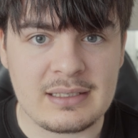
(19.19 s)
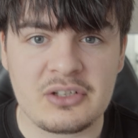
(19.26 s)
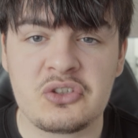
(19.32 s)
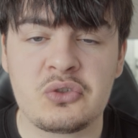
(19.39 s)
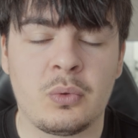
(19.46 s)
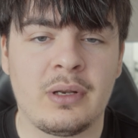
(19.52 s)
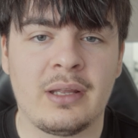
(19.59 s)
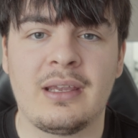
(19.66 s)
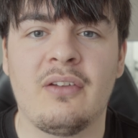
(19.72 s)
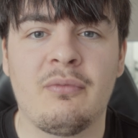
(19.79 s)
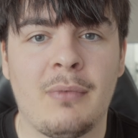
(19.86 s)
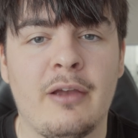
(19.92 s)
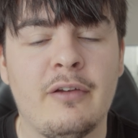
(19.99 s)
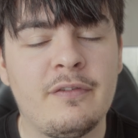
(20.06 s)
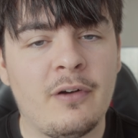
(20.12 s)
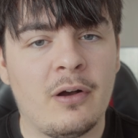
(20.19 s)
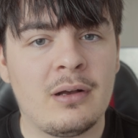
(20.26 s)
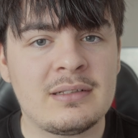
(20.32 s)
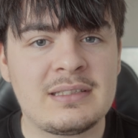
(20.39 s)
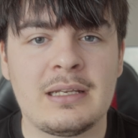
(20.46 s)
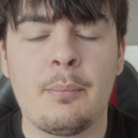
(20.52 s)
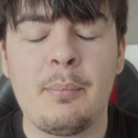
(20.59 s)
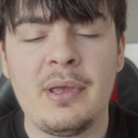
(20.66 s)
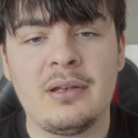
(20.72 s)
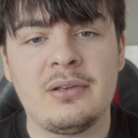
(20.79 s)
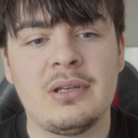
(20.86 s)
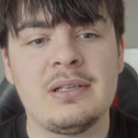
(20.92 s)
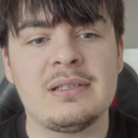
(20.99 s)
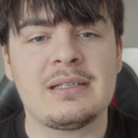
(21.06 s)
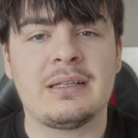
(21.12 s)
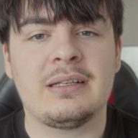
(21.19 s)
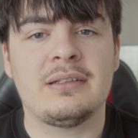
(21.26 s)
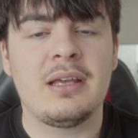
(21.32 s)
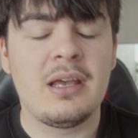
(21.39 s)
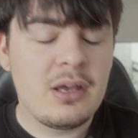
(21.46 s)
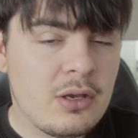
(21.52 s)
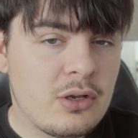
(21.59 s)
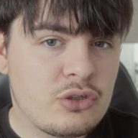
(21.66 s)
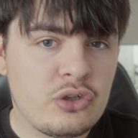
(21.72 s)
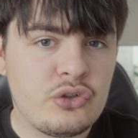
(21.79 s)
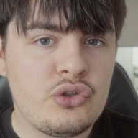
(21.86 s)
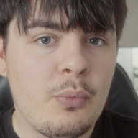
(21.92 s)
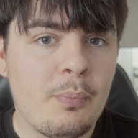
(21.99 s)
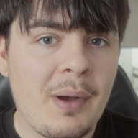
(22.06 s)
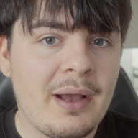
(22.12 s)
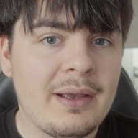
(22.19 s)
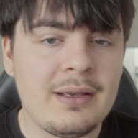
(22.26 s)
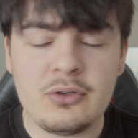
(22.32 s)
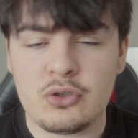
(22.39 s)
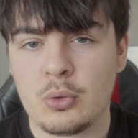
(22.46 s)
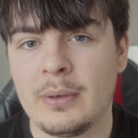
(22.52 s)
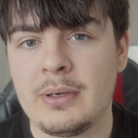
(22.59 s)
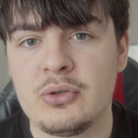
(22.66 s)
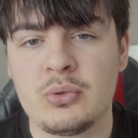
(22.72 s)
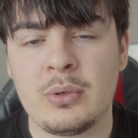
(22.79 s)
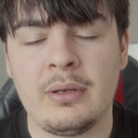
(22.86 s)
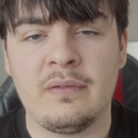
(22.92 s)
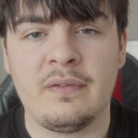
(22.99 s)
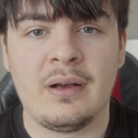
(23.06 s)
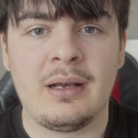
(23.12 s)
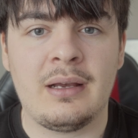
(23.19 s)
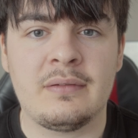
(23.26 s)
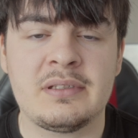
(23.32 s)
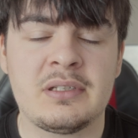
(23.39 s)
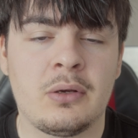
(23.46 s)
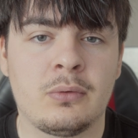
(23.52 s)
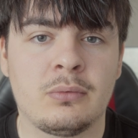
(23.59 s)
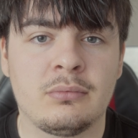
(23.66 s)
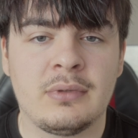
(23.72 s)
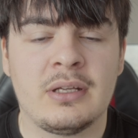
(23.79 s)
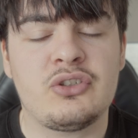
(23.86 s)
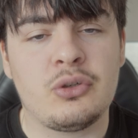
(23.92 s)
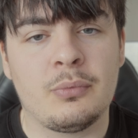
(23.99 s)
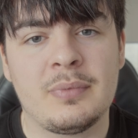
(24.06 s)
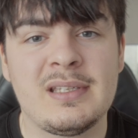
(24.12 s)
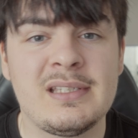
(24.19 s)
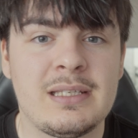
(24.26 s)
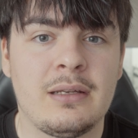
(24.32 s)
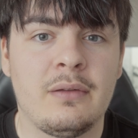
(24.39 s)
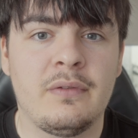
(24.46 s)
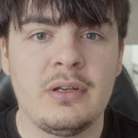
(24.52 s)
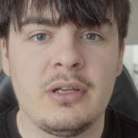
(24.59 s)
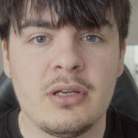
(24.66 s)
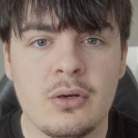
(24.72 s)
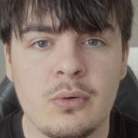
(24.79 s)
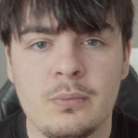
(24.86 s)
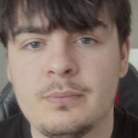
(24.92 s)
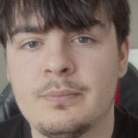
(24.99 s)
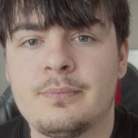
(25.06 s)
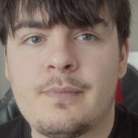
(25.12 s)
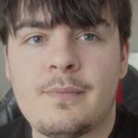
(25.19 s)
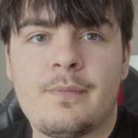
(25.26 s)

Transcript: I just want to give my thoughts and opinions and should you buy it in 2025, so let's jump into the video.